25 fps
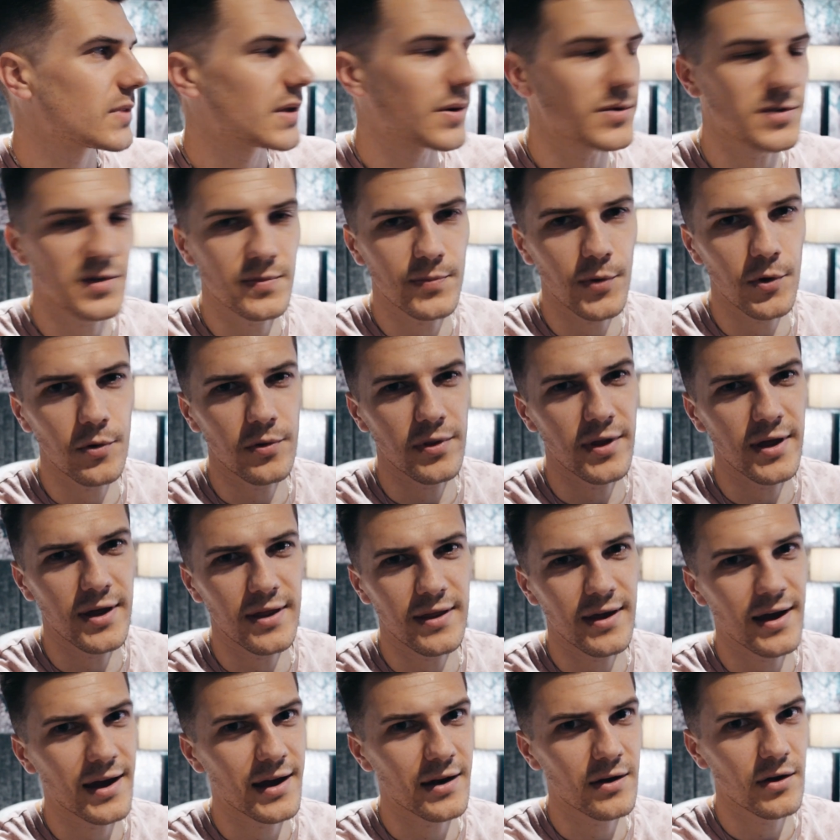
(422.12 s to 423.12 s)
There was a boat there
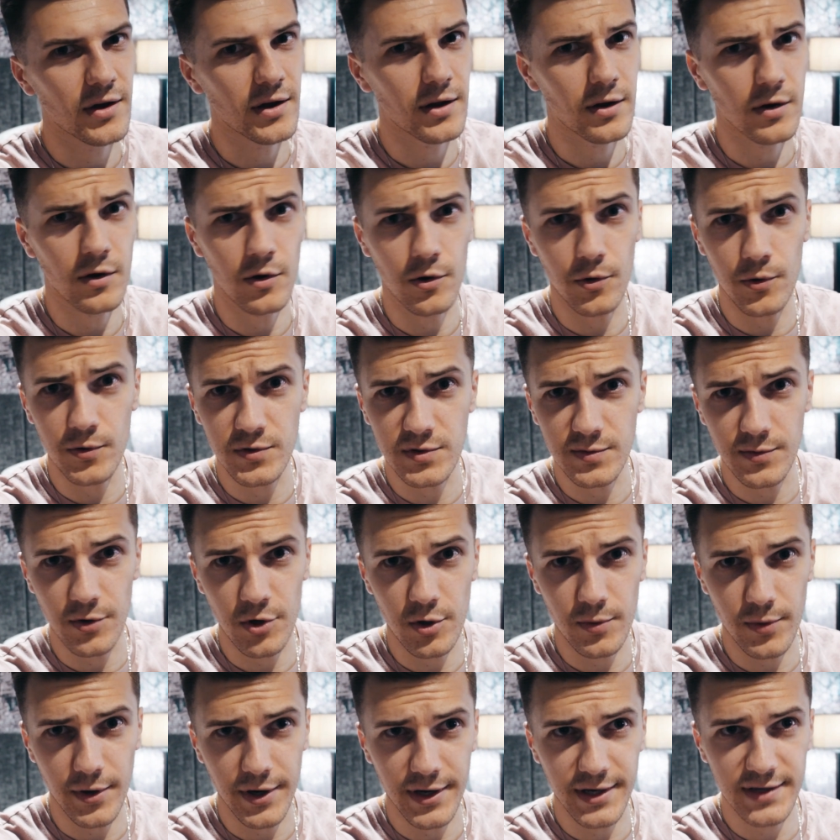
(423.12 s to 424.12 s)
that had like loads of
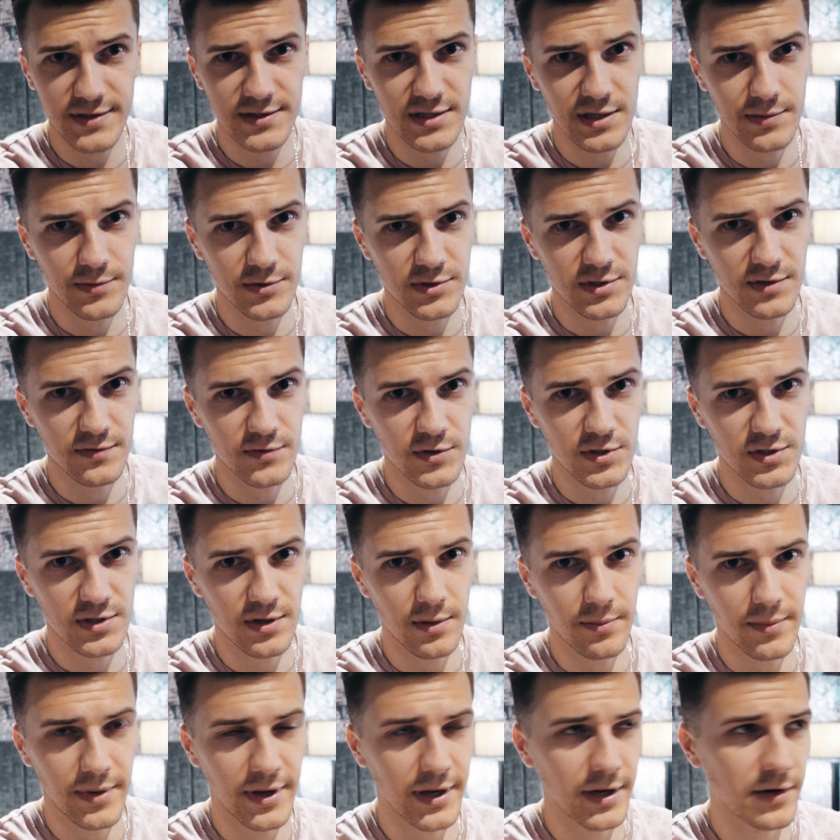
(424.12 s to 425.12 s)
motorbikes. They must have just
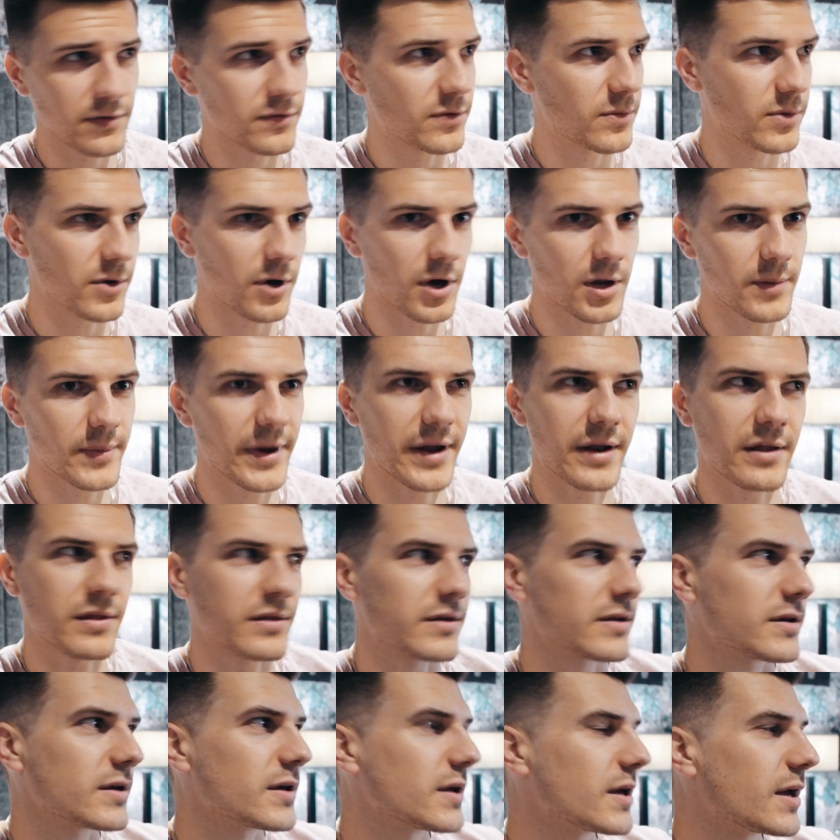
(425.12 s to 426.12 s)
come back from the Isle of Man, I
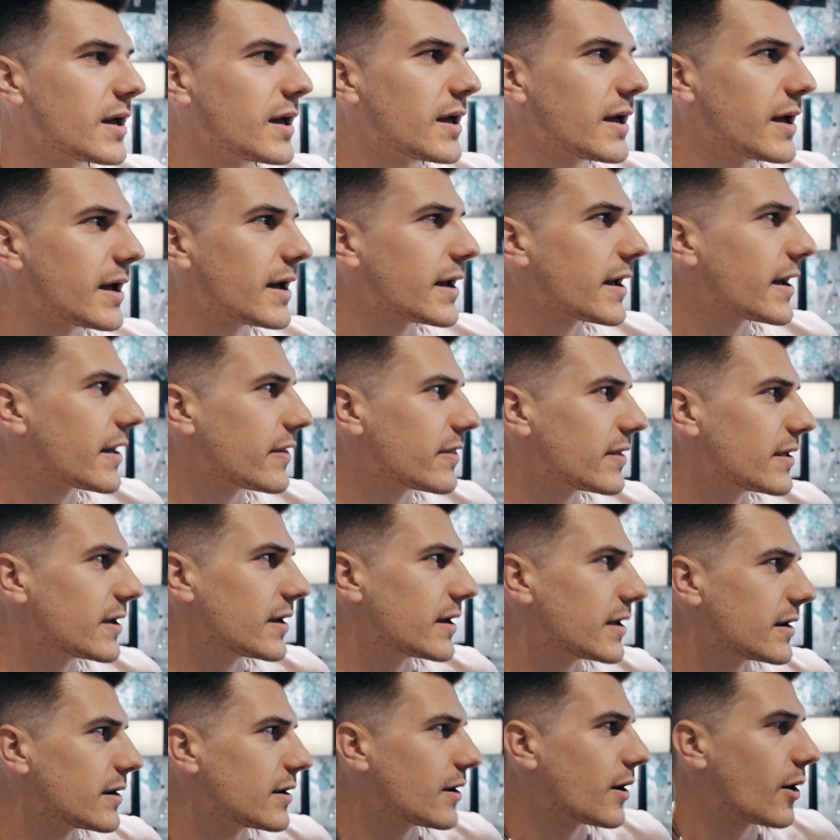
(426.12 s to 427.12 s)
think. And
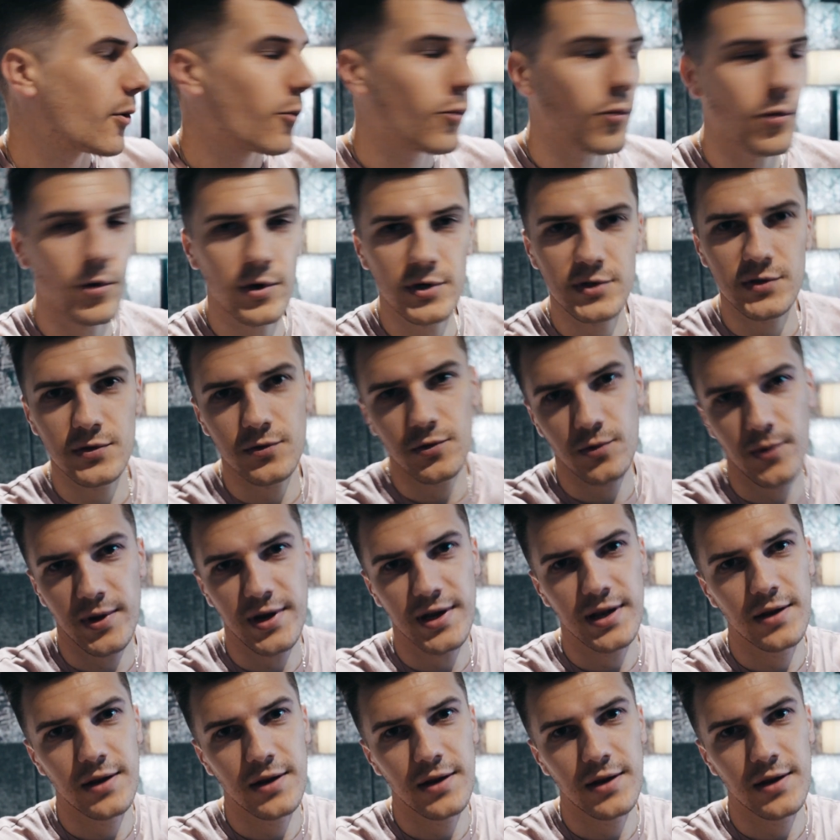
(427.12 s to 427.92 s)
then walked all the way